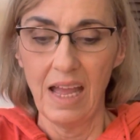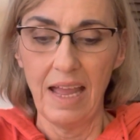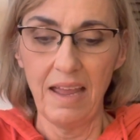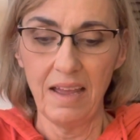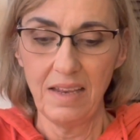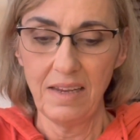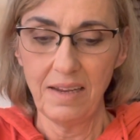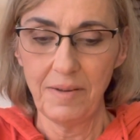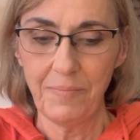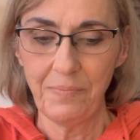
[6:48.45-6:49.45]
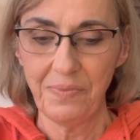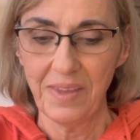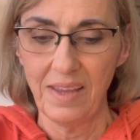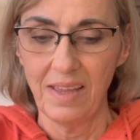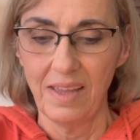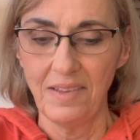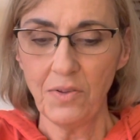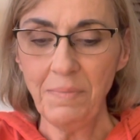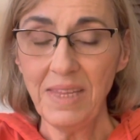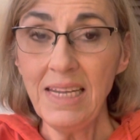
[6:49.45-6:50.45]
And so
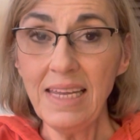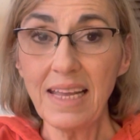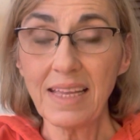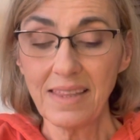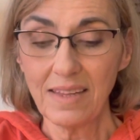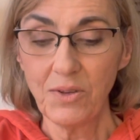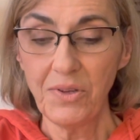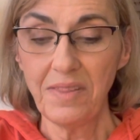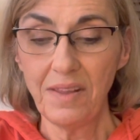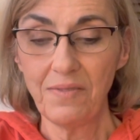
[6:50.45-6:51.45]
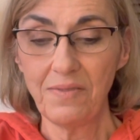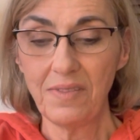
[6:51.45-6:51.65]
I'm thinking, could the